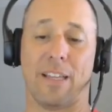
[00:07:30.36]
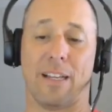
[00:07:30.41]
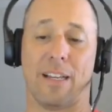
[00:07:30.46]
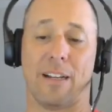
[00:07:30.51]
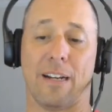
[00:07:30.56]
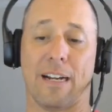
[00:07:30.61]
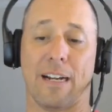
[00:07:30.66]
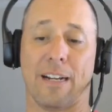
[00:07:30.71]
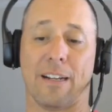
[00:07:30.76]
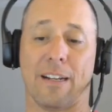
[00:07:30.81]

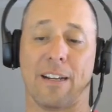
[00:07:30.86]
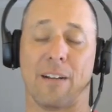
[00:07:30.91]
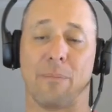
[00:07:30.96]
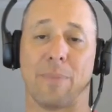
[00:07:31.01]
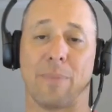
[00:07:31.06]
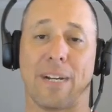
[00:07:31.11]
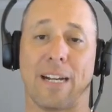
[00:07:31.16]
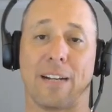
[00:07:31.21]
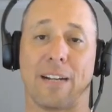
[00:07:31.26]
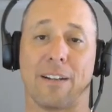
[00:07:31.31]
then I come
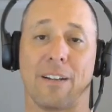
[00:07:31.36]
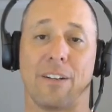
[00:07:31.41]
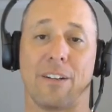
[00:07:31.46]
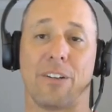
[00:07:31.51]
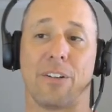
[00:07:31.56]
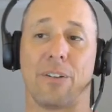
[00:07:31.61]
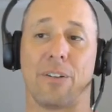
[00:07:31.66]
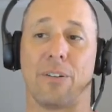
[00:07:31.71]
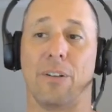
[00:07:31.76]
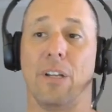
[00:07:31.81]
back and
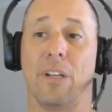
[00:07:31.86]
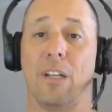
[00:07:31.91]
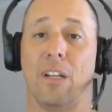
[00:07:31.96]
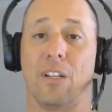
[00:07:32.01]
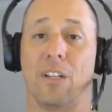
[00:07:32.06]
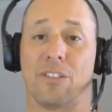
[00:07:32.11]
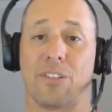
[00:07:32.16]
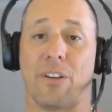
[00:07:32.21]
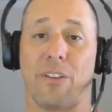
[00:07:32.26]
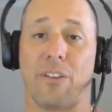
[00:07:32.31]
do
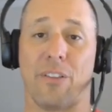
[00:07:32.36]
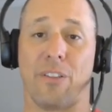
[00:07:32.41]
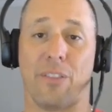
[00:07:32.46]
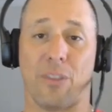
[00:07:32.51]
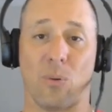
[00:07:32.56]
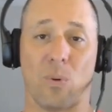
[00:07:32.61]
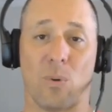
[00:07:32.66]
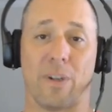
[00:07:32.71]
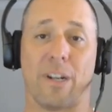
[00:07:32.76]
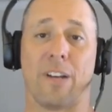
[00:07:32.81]
so
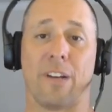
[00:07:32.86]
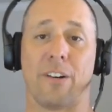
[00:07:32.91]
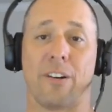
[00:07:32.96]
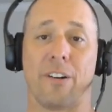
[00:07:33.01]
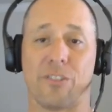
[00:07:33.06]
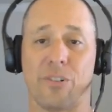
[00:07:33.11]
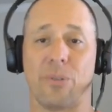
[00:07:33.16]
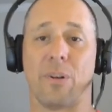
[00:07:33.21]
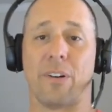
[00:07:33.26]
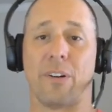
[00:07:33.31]
the 100,
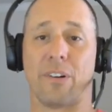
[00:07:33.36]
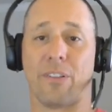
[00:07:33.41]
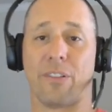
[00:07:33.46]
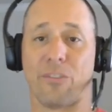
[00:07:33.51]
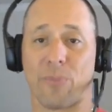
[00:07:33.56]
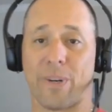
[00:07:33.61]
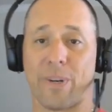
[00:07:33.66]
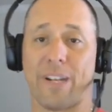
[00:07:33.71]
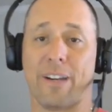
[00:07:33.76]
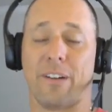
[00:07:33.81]
200,
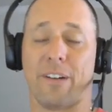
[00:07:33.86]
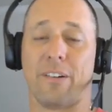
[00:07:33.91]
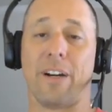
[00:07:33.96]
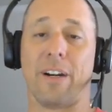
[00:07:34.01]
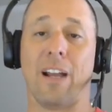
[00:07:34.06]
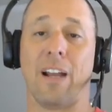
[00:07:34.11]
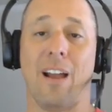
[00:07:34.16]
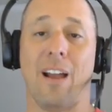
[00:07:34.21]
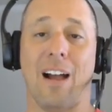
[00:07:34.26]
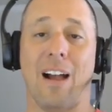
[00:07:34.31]
300.